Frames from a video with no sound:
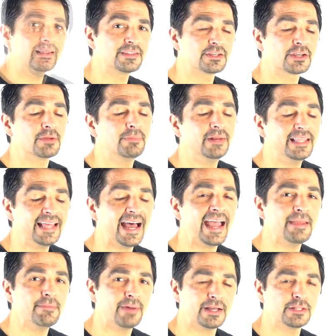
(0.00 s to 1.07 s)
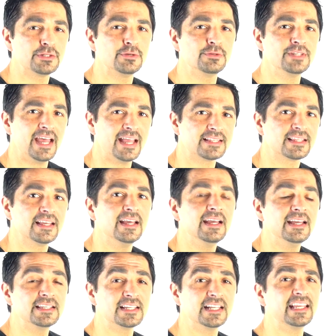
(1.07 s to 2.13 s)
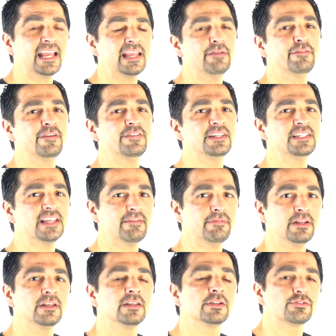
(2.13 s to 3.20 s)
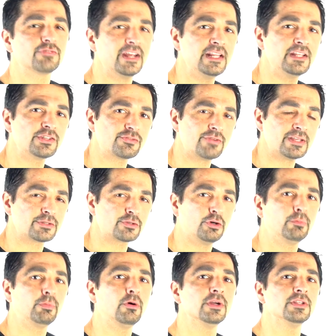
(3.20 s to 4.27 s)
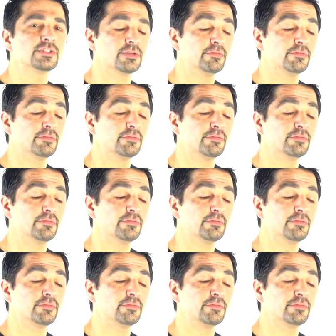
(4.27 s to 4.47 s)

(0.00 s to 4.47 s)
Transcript: to complete that 8x2 test, is going to get you 57 training stress score points.